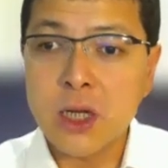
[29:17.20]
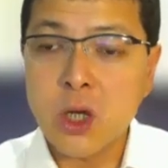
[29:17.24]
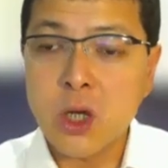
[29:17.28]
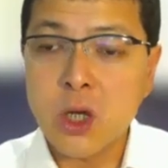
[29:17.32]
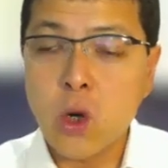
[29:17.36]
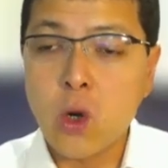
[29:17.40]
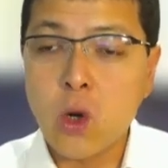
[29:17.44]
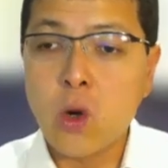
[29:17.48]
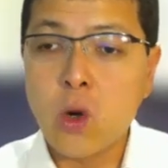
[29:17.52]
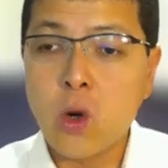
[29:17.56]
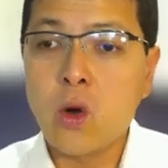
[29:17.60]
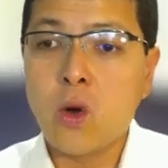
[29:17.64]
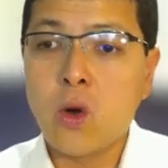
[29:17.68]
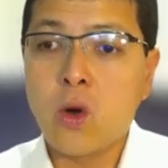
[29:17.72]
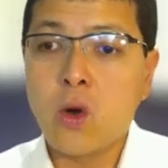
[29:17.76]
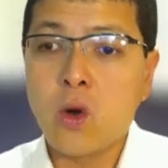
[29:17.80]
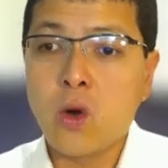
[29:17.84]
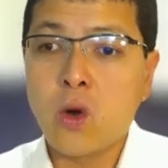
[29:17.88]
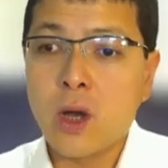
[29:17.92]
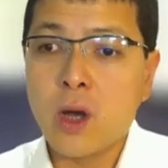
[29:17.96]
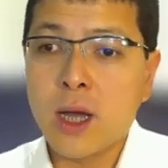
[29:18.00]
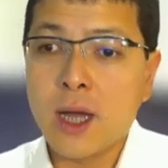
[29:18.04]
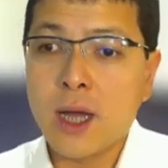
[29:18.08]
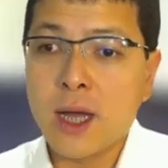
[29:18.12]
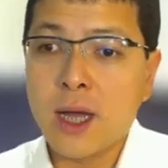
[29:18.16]

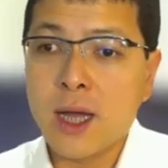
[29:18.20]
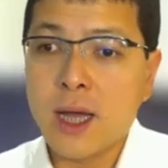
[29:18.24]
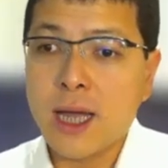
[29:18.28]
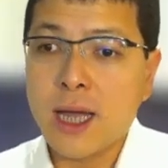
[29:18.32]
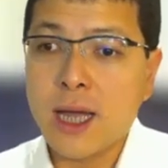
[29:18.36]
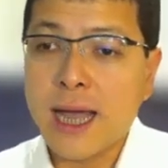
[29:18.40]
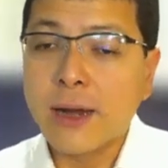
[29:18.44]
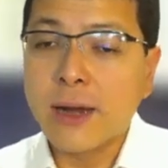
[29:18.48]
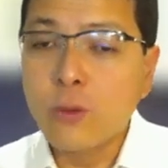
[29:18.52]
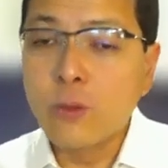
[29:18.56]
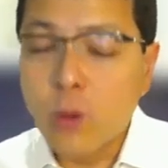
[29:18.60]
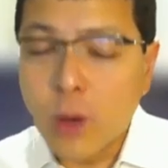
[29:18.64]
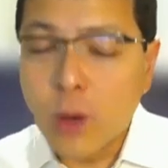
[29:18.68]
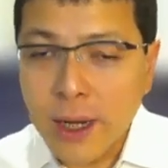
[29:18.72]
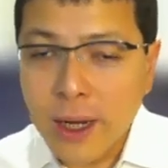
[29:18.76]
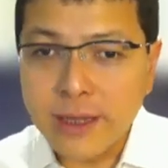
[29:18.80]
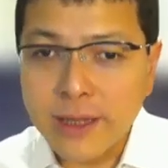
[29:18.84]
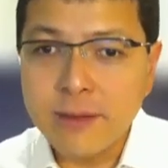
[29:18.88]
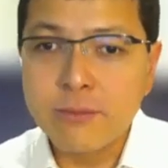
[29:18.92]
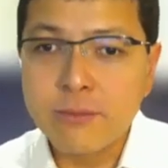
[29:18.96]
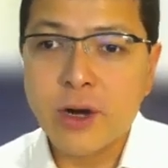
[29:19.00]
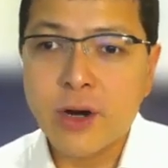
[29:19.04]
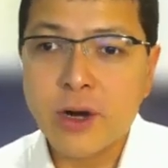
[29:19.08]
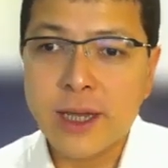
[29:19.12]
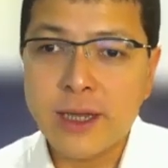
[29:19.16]
or Anwar
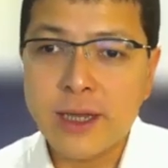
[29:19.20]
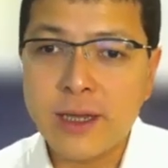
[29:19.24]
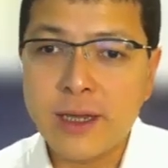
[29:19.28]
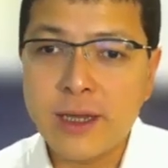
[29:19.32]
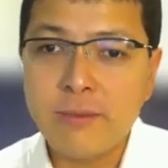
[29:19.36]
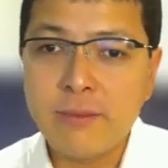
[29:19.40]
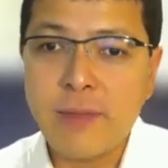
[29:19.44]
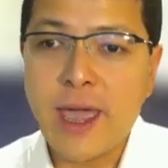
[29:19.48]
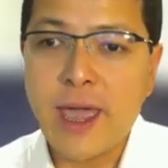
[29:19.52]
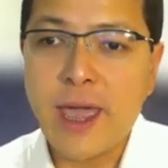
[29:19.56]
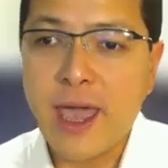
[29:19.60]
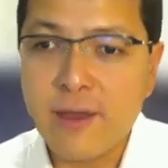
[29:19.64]
Ibrahim